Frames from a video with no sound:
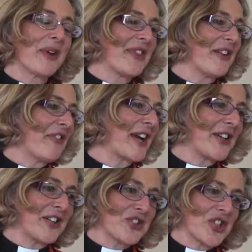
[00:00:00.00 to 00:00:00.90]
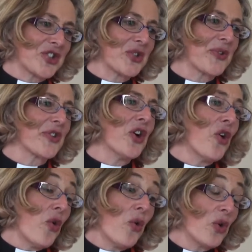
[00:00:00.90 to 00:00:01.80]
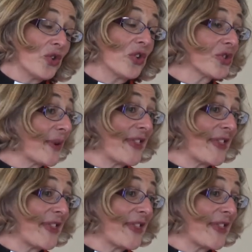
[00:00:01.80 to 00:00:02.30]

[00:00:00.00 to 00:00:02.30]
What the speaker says: whether the regular church goes or not,